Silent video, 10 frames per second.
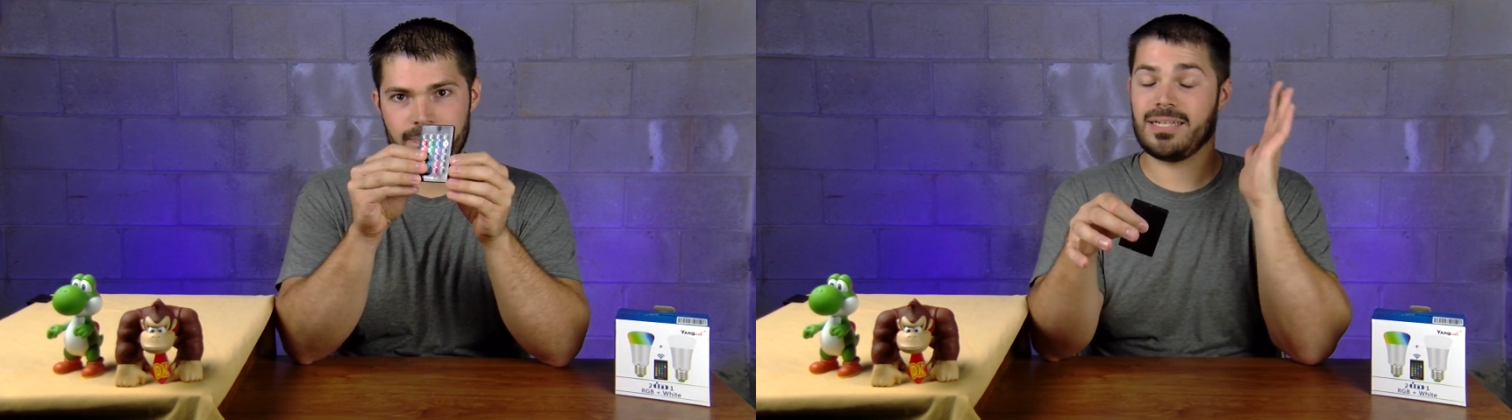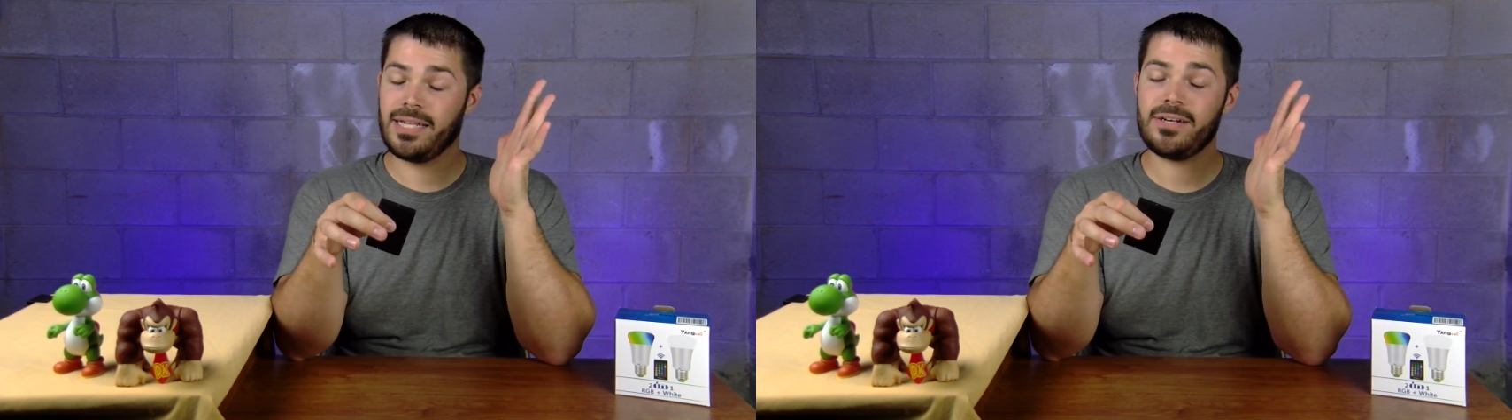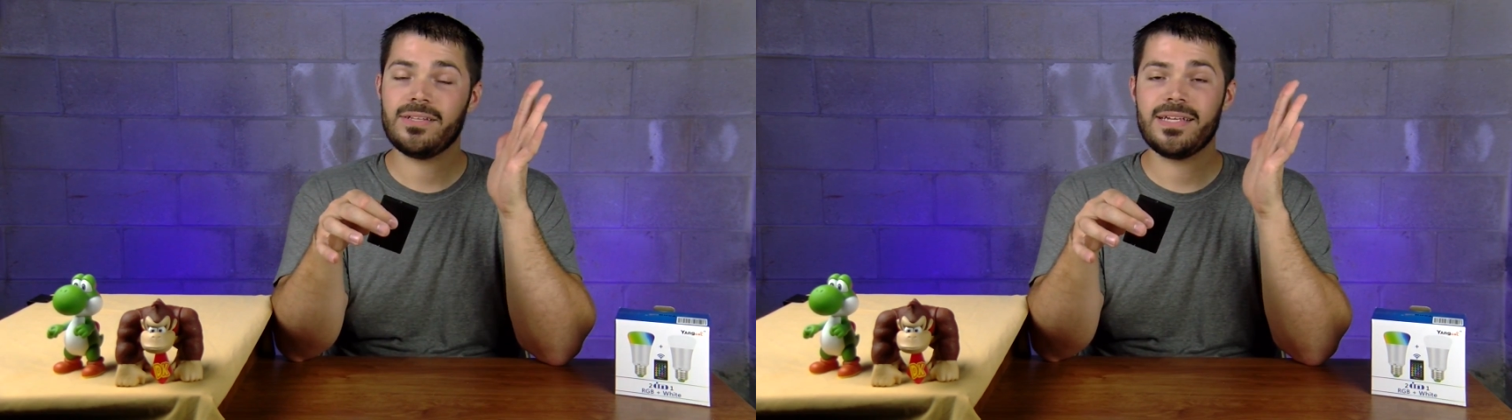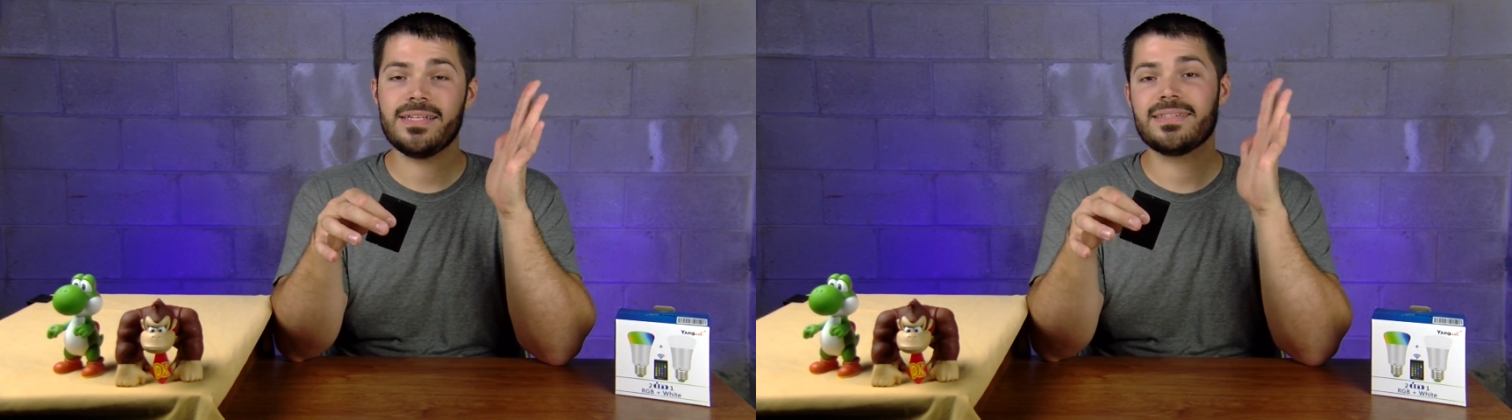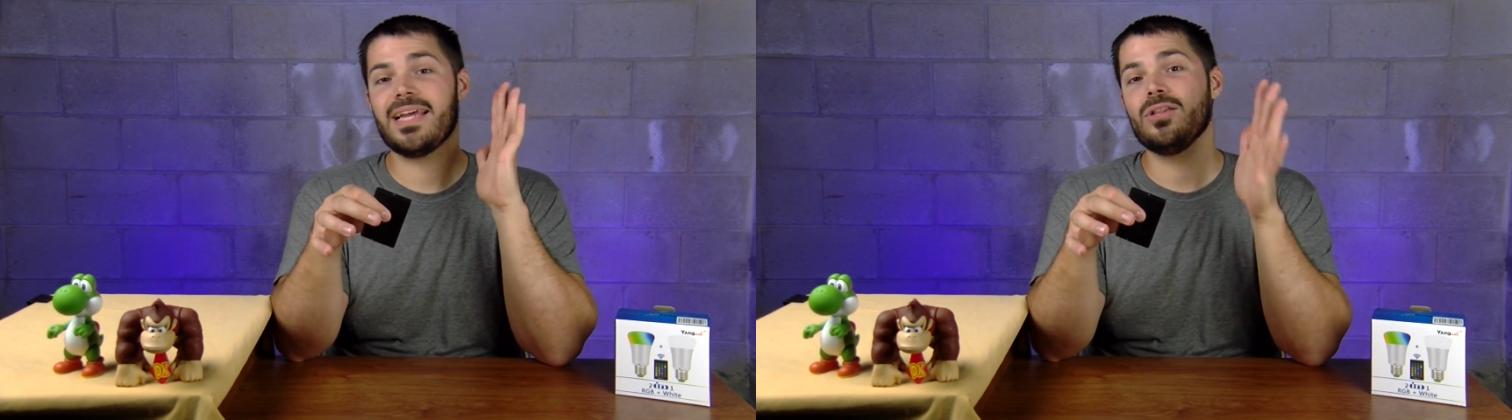
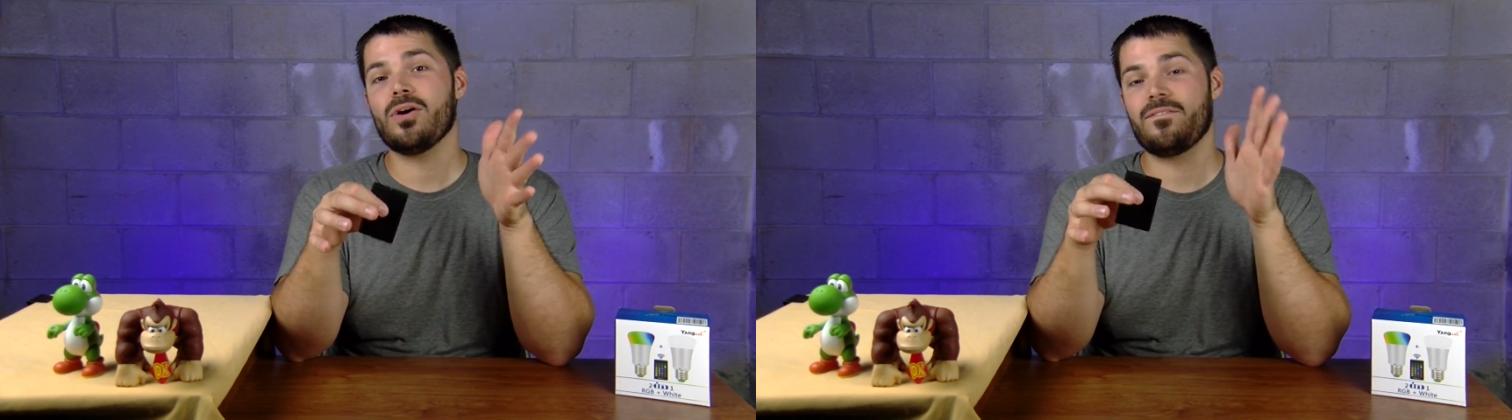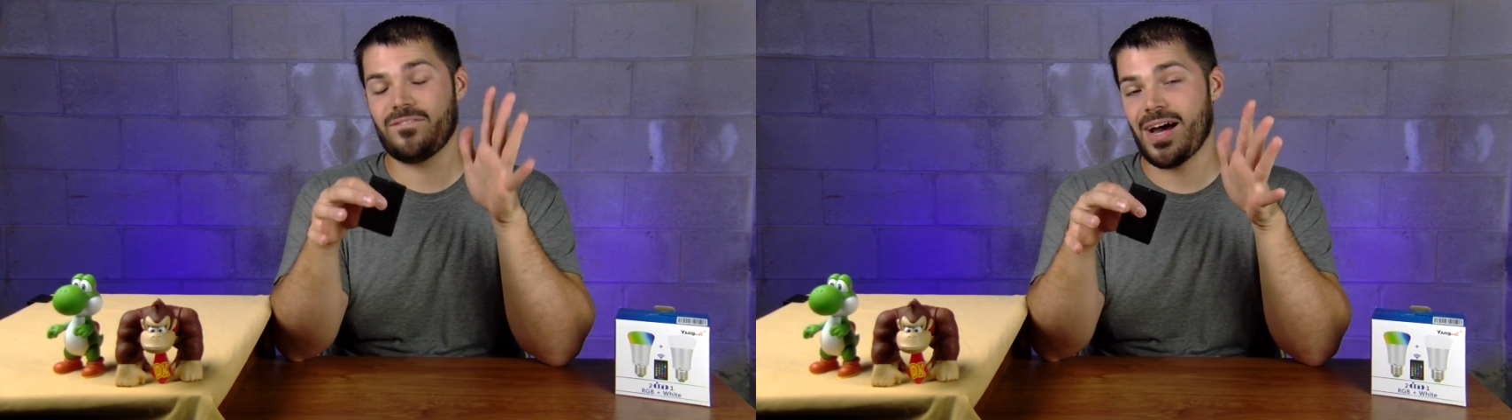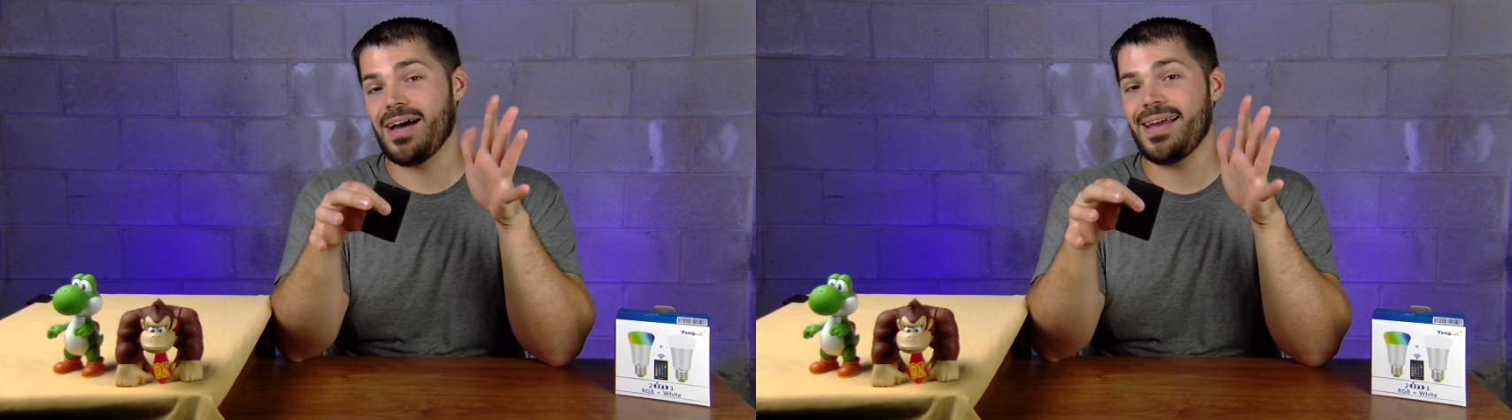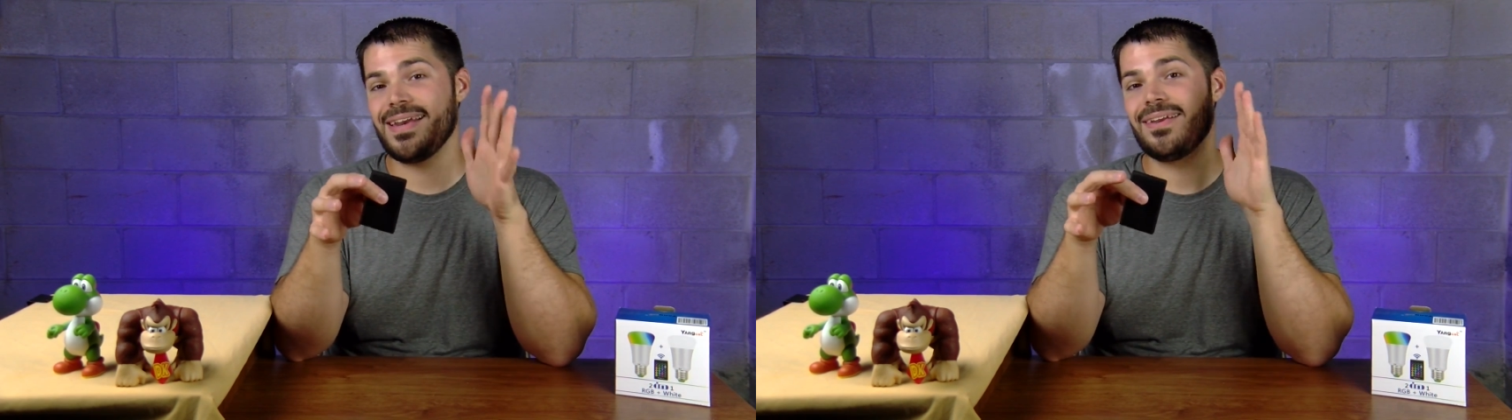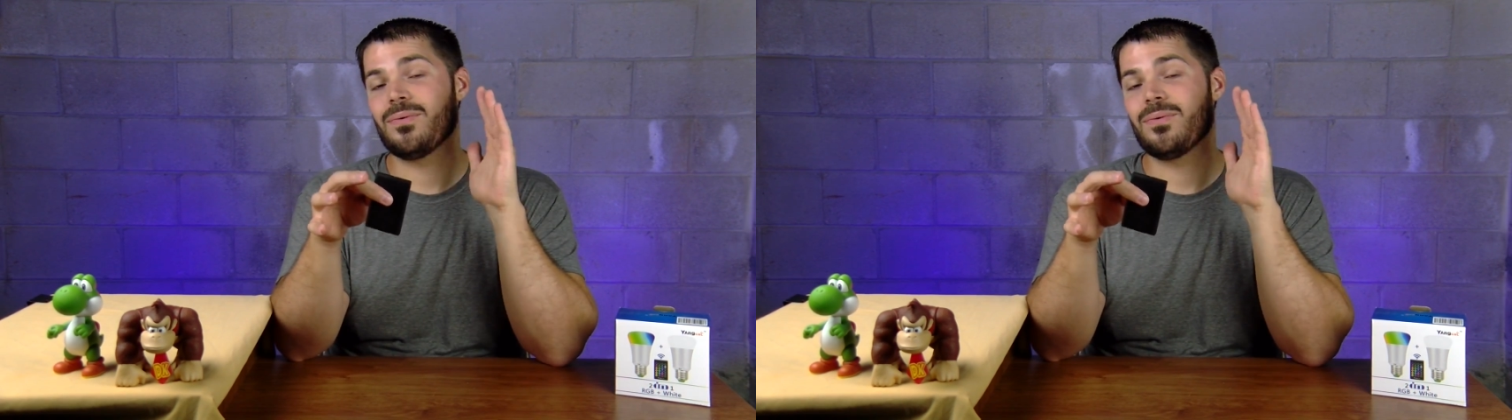Clearly, they look fine